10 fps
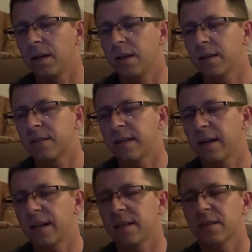In the
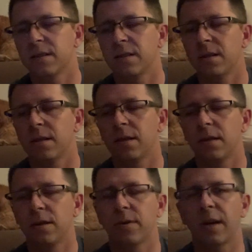settings,
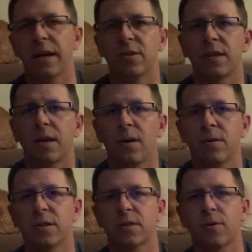you can actually go
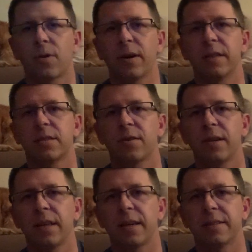to score
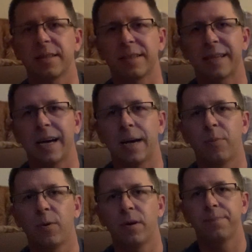history. That's the
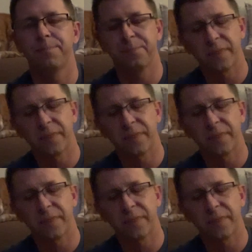top one.